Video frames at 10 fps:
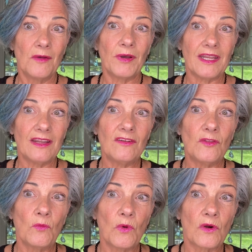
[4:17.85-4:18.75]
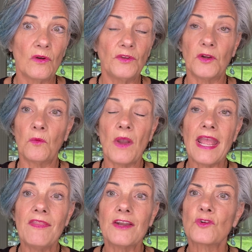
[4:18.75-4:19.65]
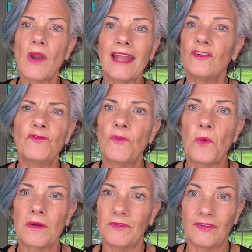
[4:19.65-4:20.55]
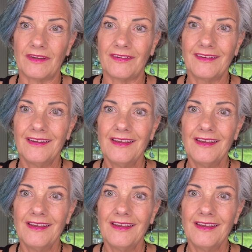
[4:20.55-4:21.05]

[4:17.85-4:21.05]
but into the world in a way that transforms it.